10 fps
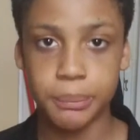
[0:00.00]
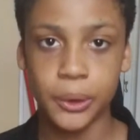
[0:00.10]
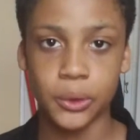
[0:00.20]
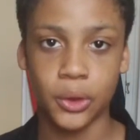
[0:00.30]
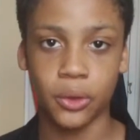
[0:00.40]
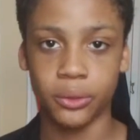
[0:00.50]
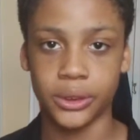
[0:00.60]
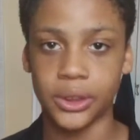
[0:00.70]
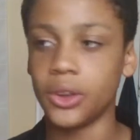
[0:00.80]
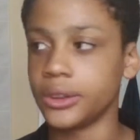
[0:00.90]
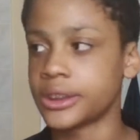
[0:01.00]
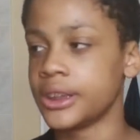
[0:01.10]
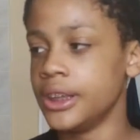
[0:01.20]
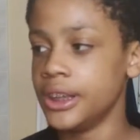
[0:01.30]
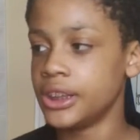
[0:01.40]
poll code results.
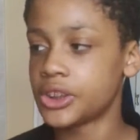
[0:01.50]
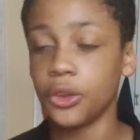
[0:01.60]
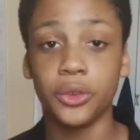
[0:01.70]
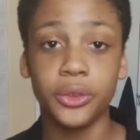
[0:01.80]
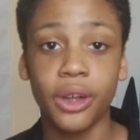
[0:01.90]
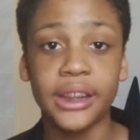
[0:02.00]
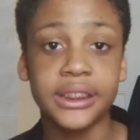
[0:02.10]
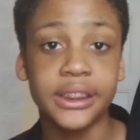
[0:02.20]
So you guys